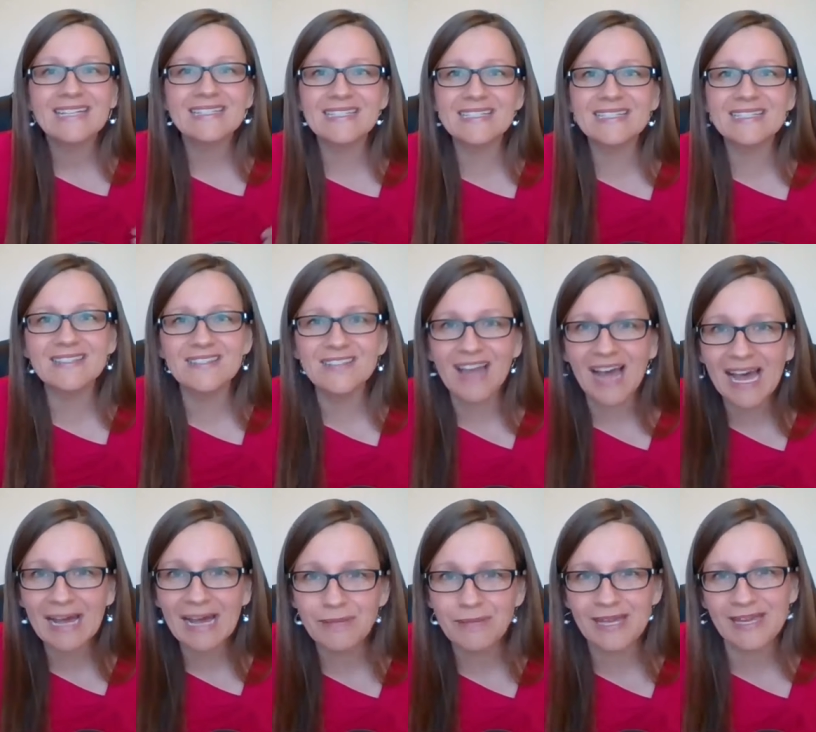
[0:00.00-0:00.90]
does
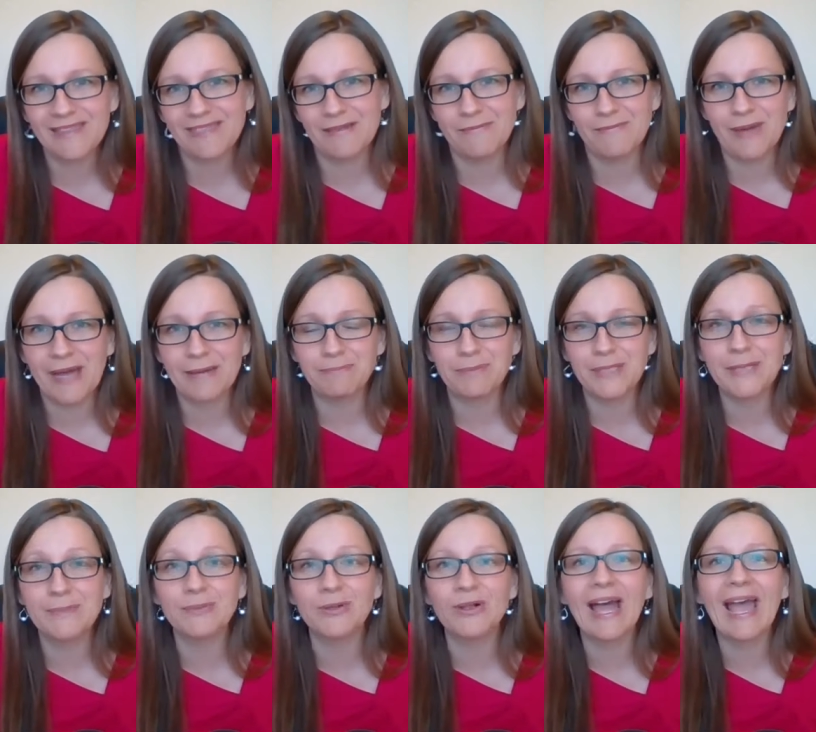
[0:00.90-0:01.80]
not make them bad
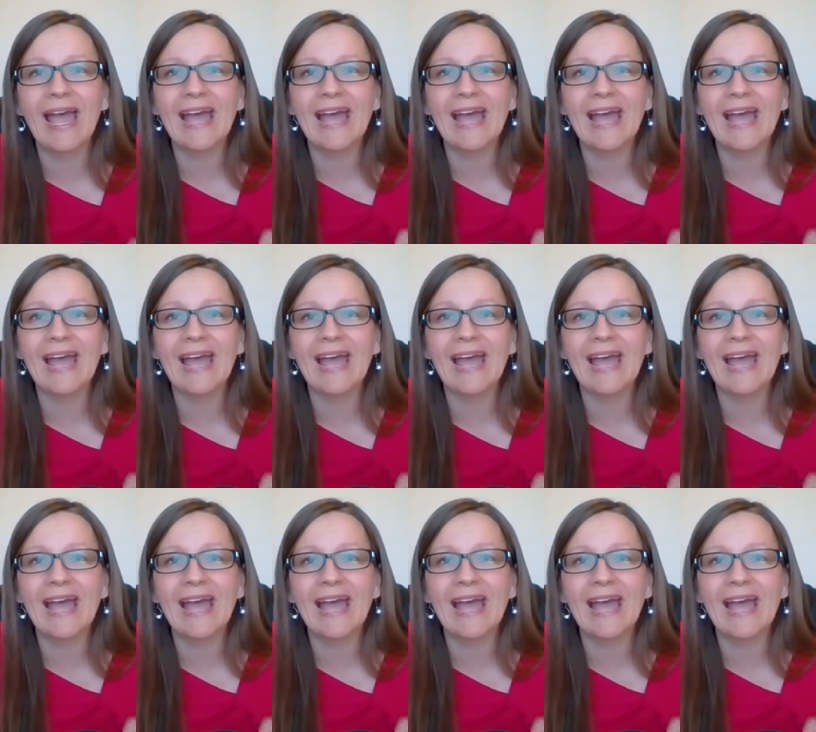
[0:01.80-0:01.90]
people.